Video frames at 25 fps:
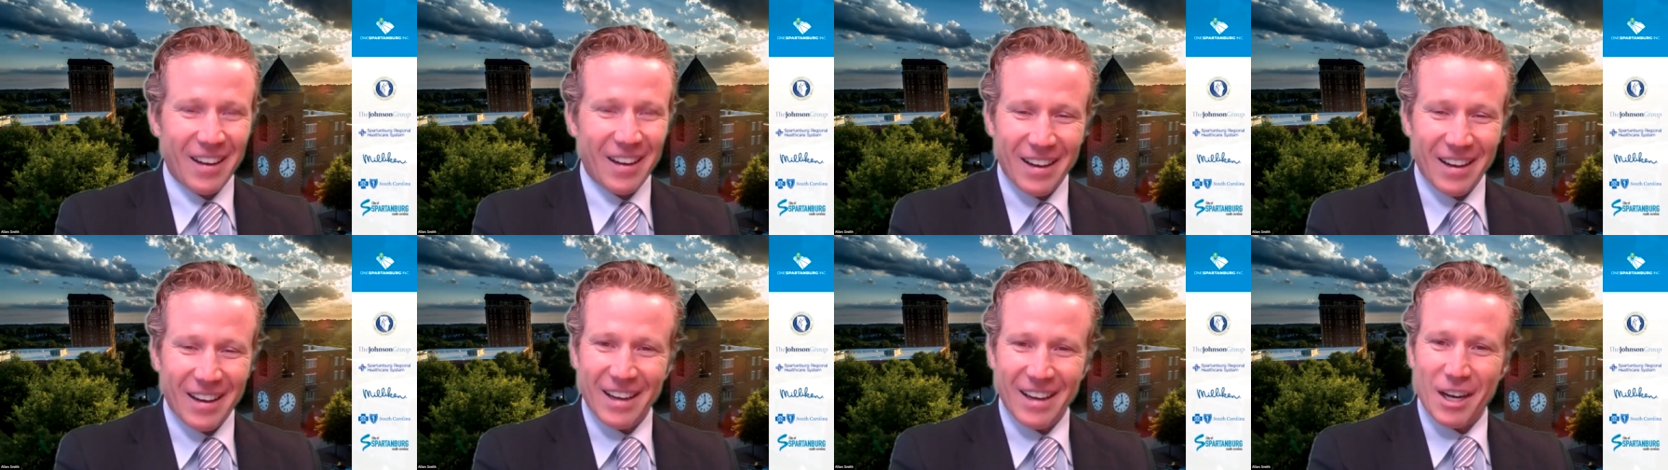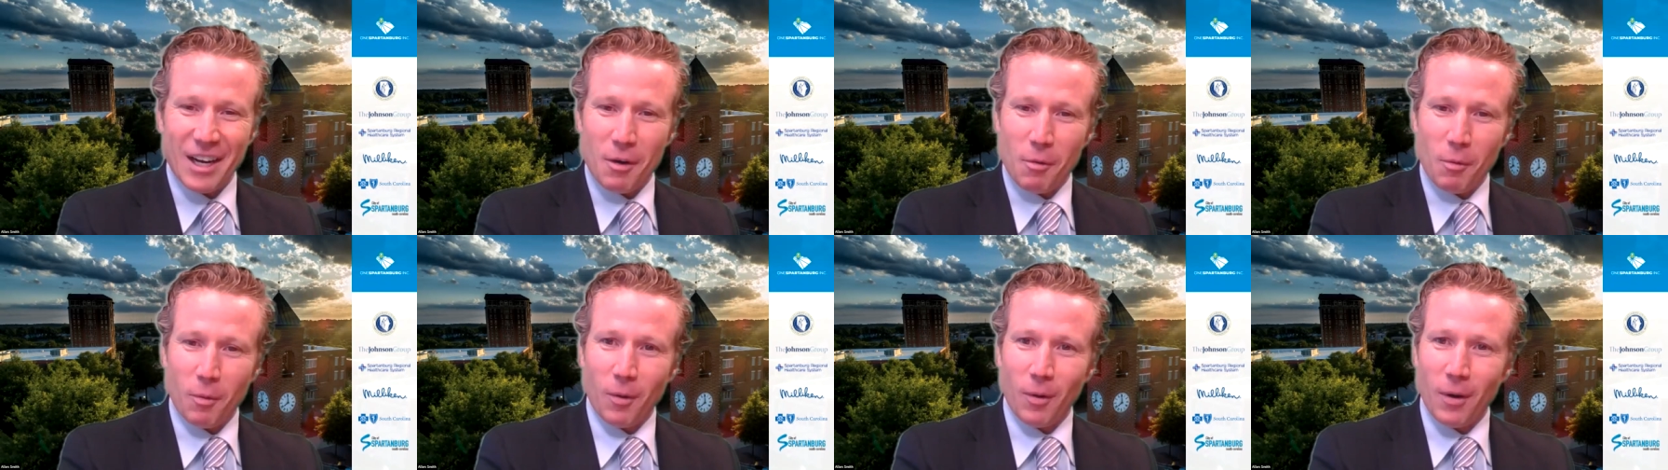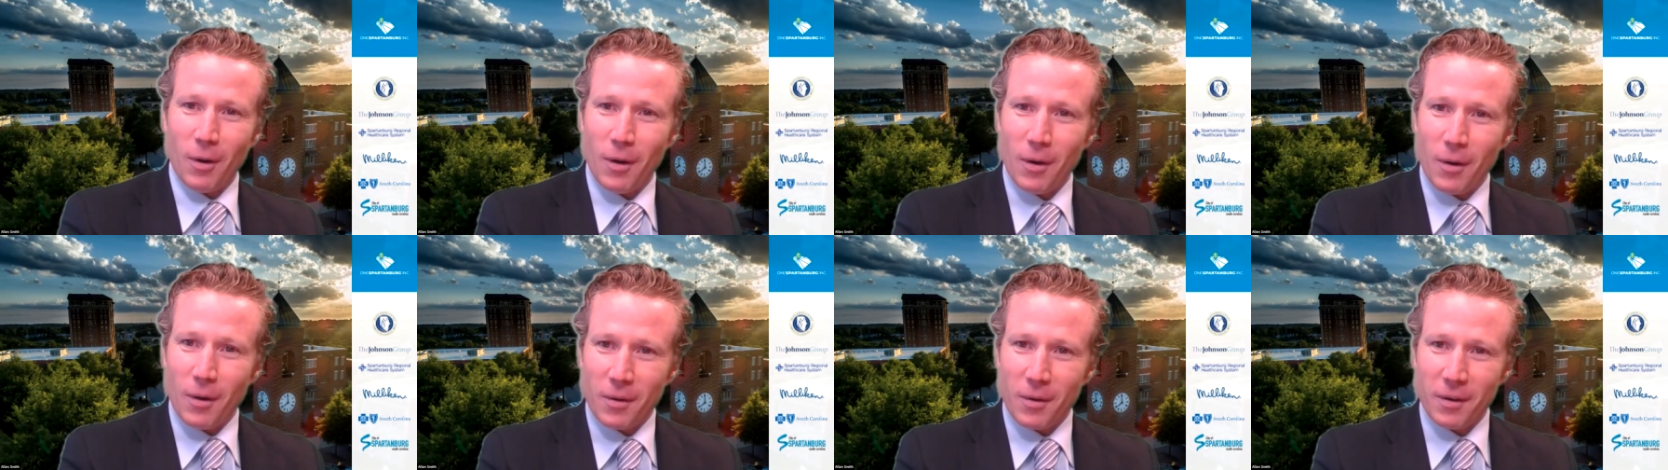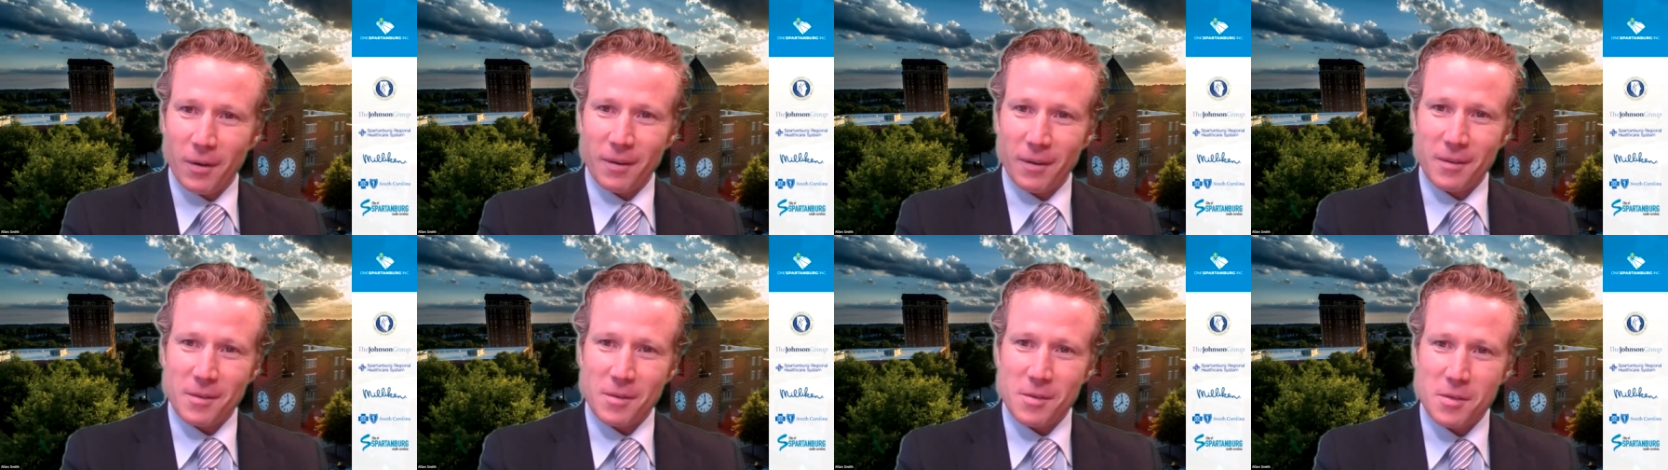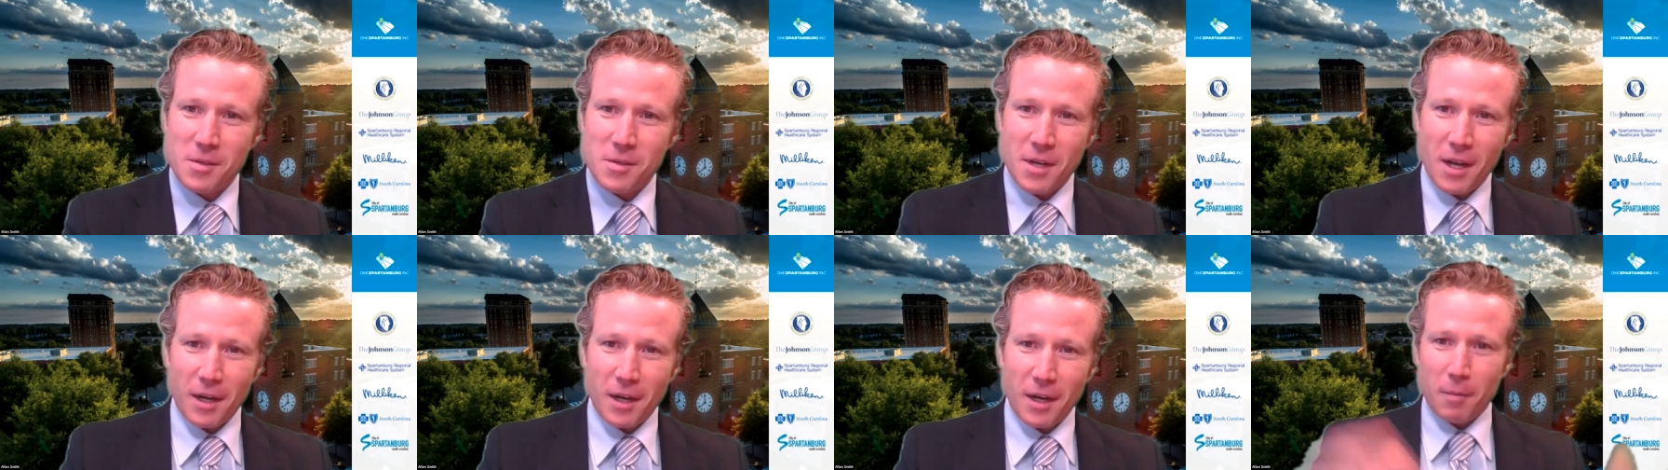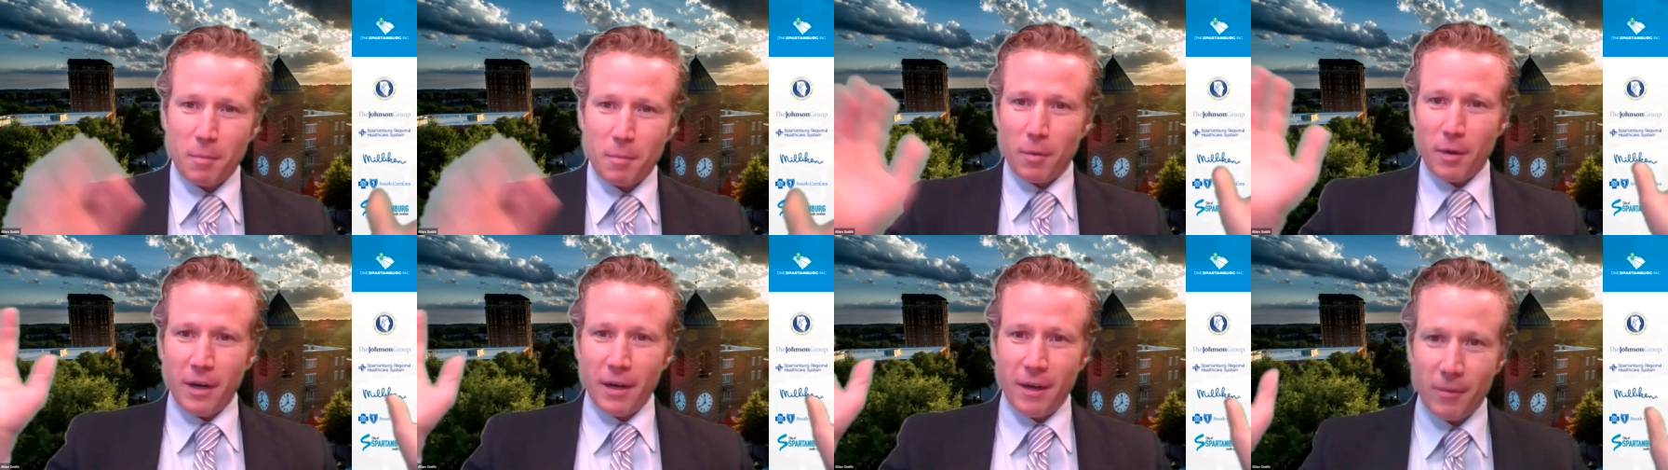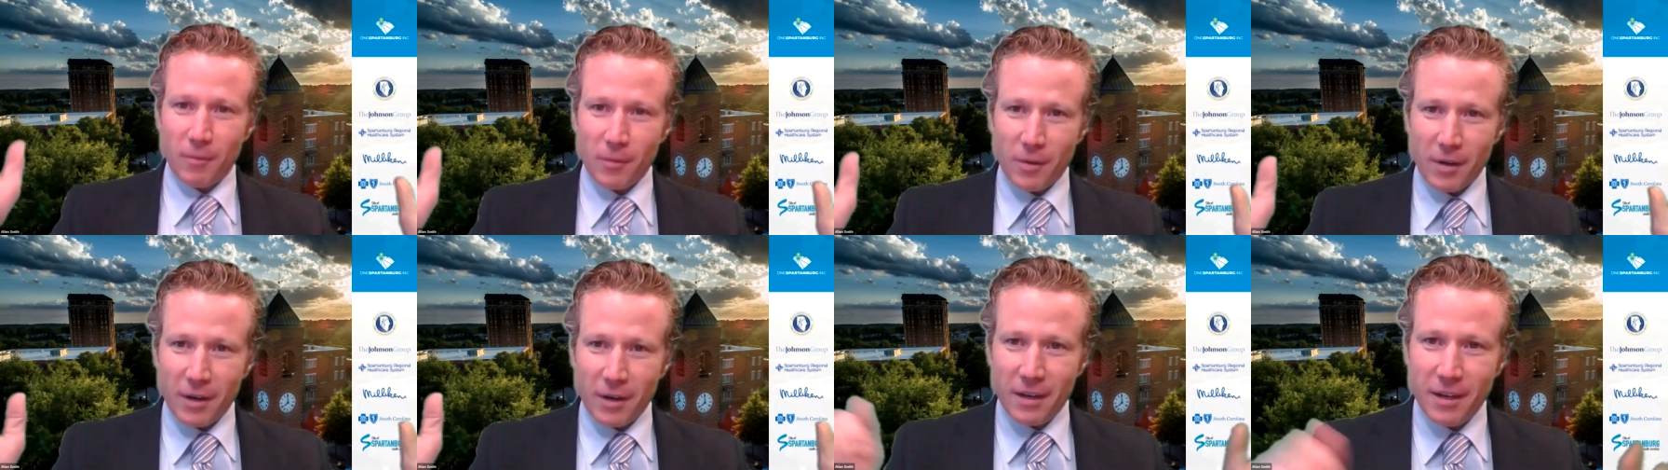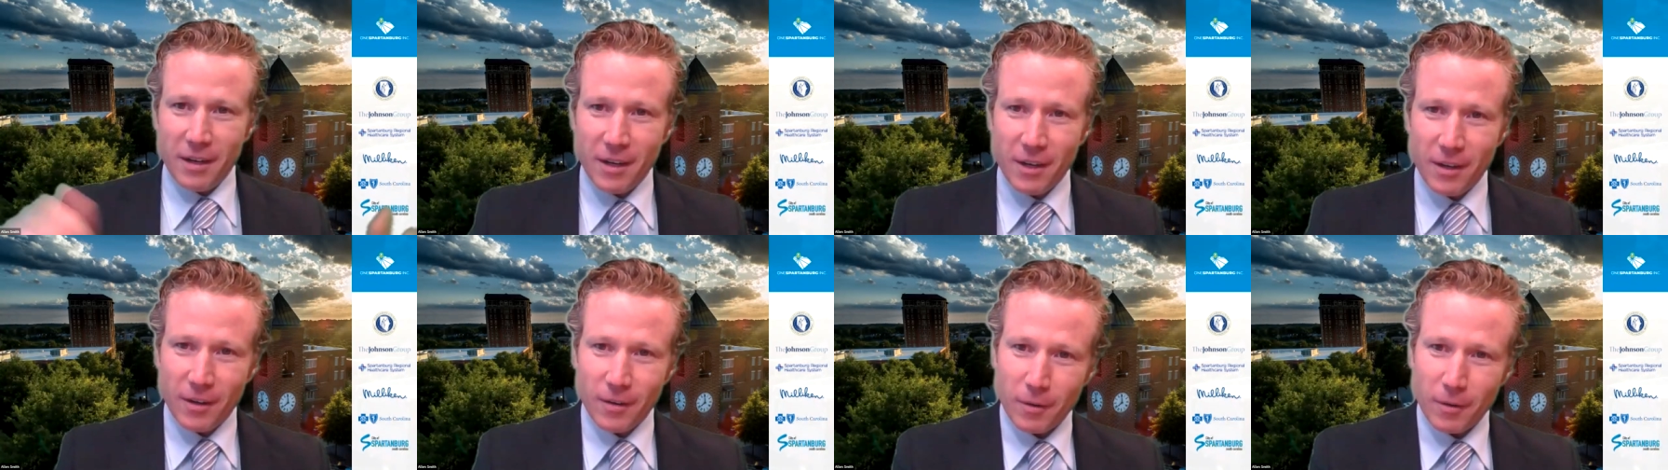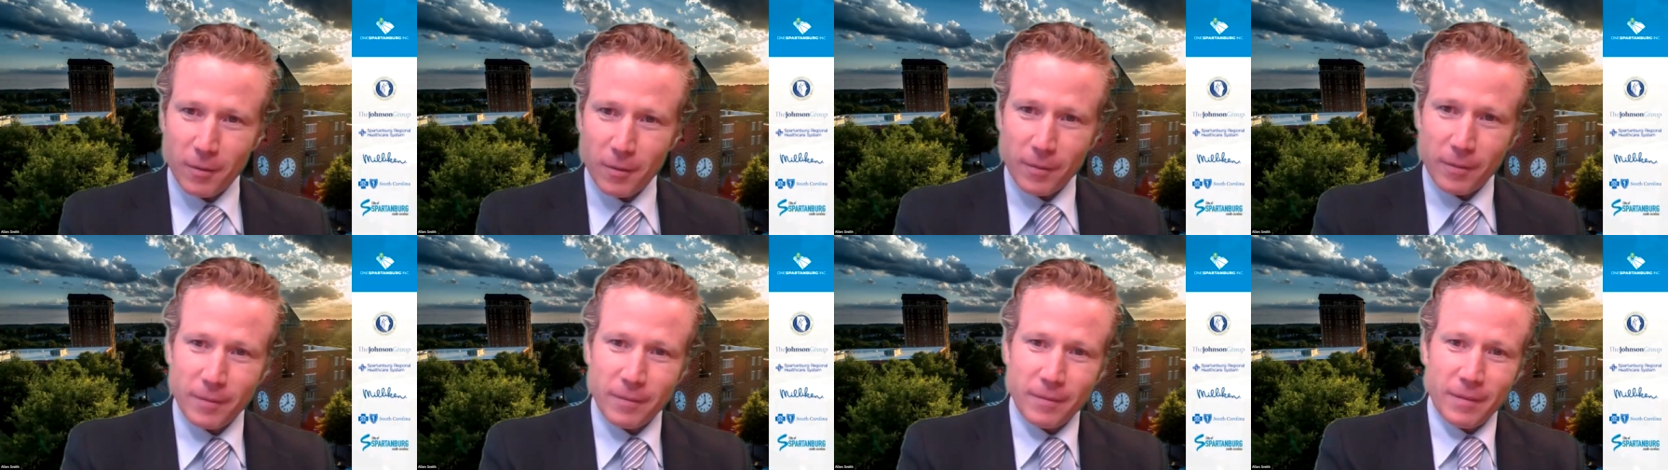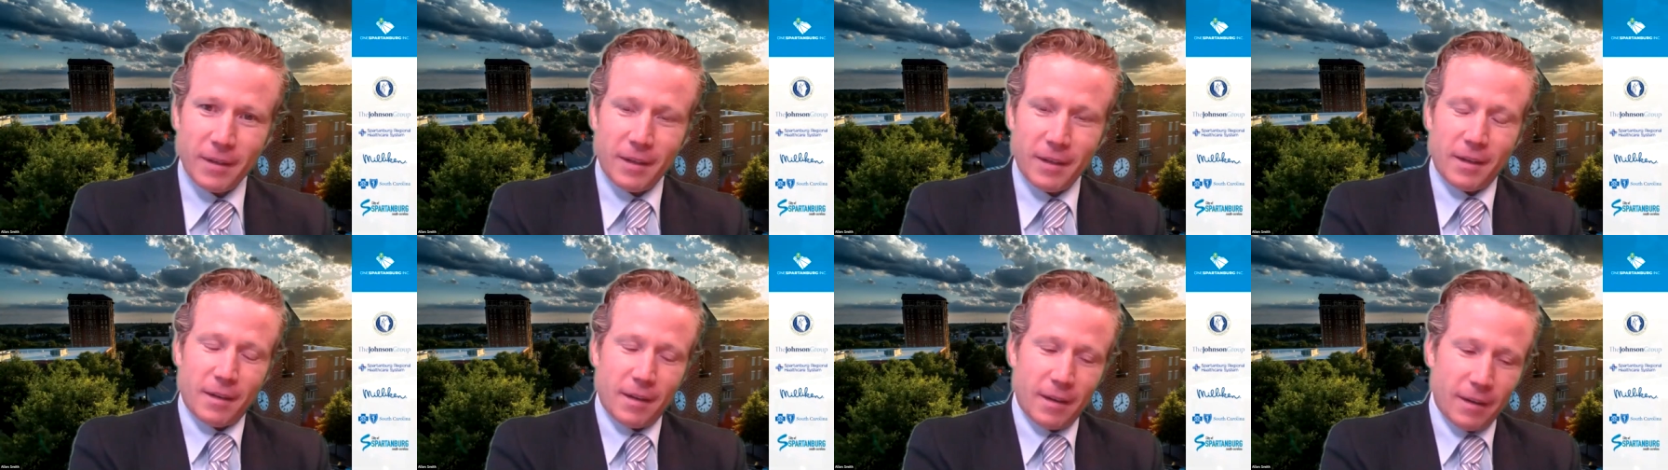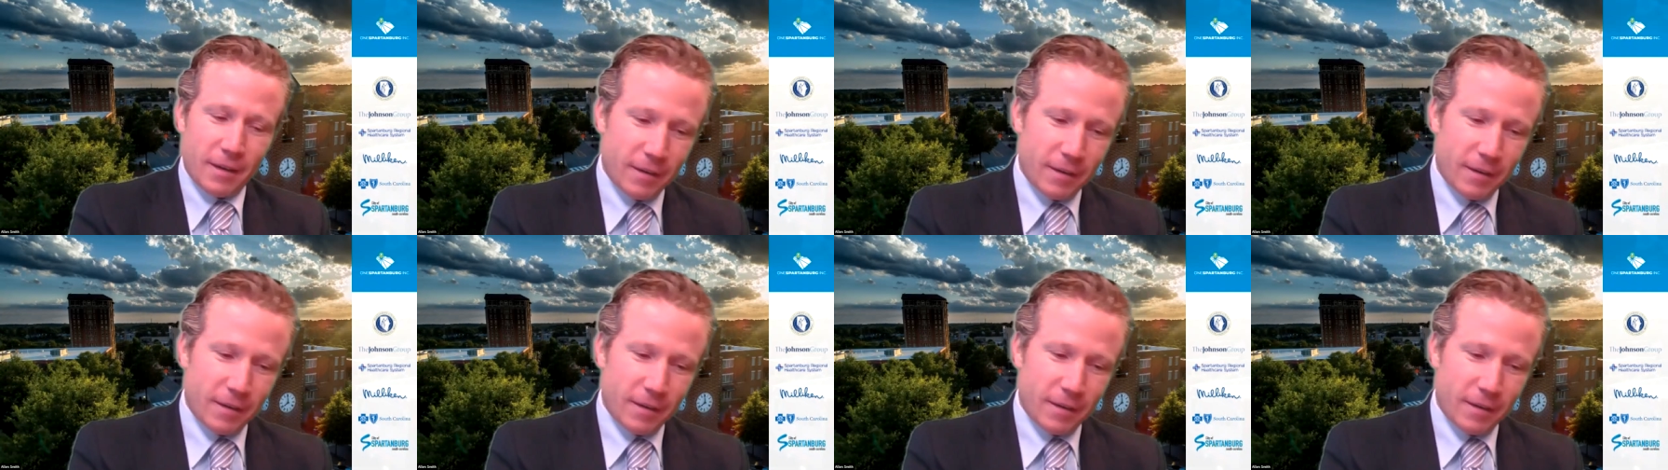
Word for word: Uh, we're all going to celebrate right here on in,